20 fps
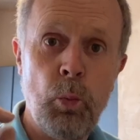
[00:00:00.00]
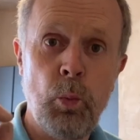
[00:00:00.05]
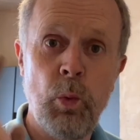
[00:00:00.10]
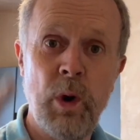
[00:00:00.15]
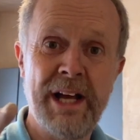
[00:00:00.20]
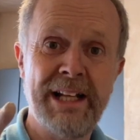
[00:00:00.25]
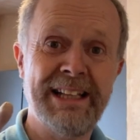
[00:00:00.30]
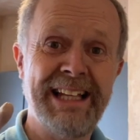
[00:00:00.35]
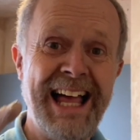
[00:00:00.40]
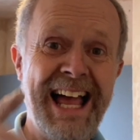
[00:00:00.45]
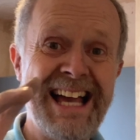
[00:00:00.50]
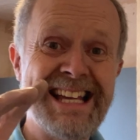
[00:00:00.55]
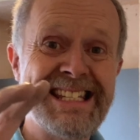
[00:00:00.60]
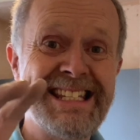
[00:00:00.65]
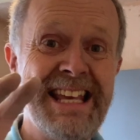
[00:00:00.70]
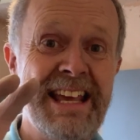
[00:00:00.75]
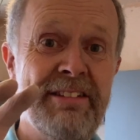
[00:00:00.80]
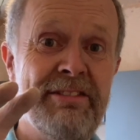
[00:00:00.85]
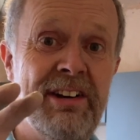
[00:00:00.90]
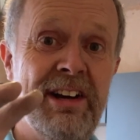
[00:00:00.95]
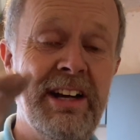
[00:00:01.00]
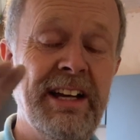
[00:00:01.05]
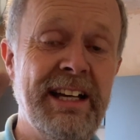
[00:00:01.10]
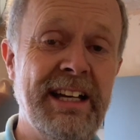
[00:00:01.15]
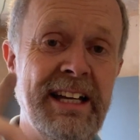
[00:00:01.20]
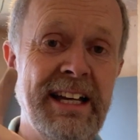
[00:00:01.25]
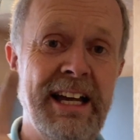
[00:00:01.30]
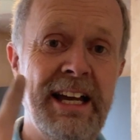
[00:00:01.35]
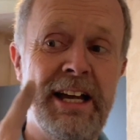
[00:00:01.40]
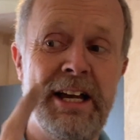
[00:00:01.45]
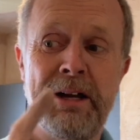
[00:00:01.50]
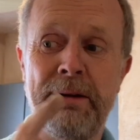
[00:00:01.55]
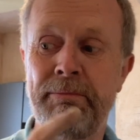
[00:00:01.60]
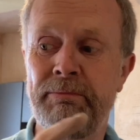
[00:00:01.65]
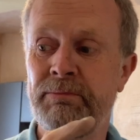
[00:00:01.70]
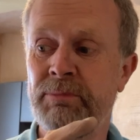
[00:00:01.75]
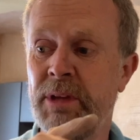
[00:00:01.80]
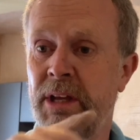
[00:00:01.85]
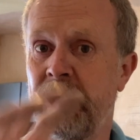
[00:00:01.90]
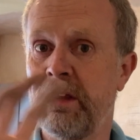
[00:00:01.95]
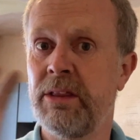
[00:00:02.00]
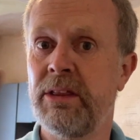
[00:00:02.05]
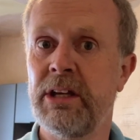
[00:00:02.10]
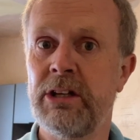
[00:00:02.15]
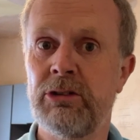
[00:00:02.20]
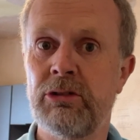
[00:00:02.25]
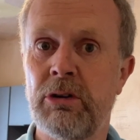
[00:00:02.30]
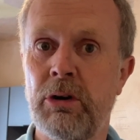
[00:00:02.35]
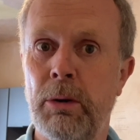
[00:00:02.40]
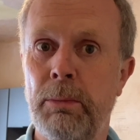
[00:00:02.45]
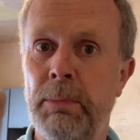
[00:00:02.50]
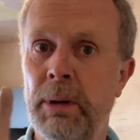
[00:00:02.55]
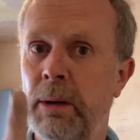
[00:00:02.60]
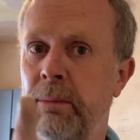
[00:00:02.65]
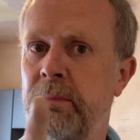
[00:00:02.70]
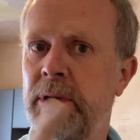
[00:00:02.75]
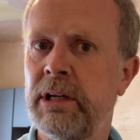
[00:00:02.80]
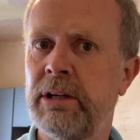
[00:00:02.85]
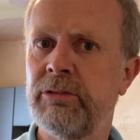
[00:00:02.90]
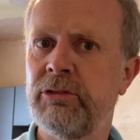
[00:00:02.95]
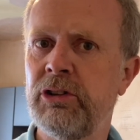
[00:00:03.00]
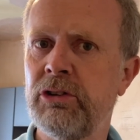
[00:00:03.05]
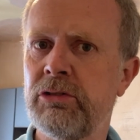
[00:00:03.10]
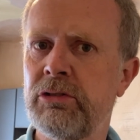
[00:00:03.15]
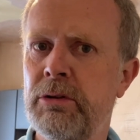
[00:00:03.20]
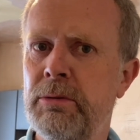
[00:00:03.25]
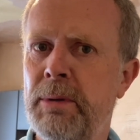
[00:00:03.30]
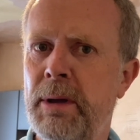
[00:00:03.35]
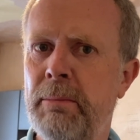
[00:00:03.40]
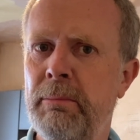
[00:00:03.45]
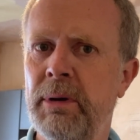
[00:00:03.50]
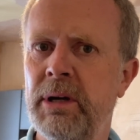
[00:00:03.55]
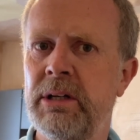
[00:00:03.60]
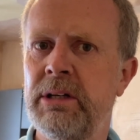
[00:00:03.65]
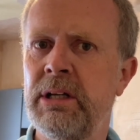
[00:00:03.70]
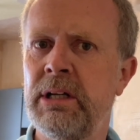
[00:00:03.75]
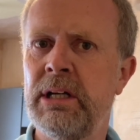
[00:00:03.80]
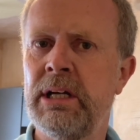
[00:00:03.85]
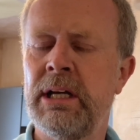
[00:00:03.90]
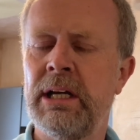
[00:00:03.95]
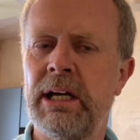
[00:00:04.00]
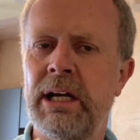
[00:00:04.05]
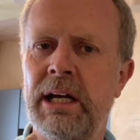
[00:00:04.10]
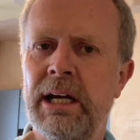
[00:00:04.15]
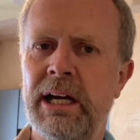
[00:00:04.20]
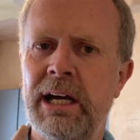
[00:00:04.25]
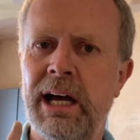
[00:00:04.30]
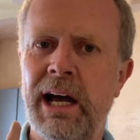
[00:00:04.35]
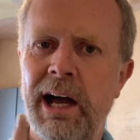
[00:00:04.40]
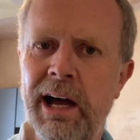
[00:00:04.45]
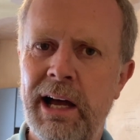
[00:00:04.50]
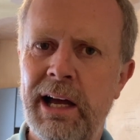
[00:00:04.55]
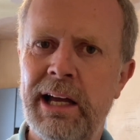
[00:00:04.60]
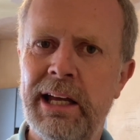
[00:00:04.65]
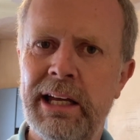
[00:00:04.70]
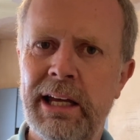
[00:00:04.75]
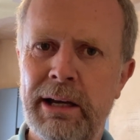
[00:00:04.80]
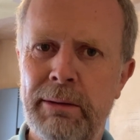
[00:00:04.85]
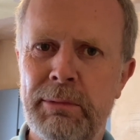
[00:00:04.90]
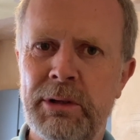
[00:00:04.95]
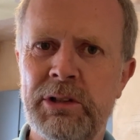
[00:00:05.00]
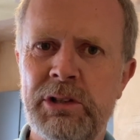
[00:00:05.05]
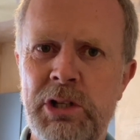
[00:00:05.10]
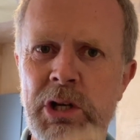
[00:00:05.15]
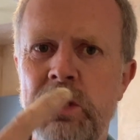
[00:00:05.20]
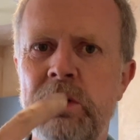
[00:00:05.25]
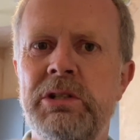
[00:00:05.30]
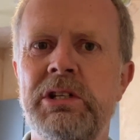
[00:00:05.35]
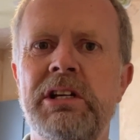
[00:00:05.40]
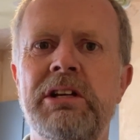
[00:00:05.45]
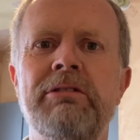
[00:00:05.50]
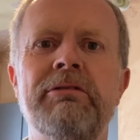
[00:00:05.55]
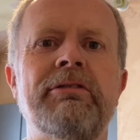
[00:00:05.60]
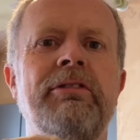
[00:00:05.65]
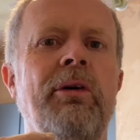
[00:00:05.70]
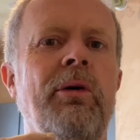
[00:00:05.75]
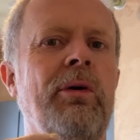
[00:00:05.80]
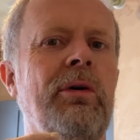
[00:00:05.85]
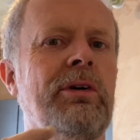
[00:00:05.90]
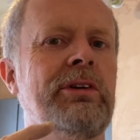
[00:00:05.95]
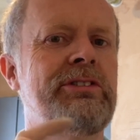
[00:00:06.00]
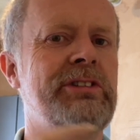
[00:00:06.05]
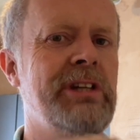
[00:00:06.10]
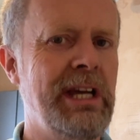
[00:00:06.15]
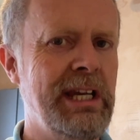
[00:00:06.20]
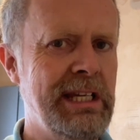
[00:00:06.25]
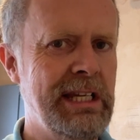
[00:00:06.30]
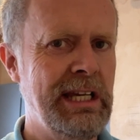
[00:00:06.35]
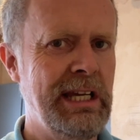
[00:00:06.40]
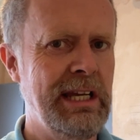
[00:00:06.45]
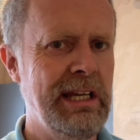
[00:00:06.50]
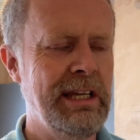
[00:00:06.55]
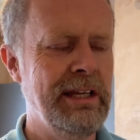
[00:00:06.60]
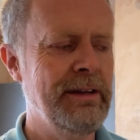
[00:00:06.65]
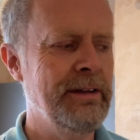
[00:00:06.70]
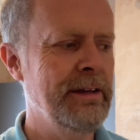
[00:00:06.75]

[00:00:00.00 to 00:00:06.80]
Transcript: Well, as ever, things crop up, and I've just remembered I am on duty for taking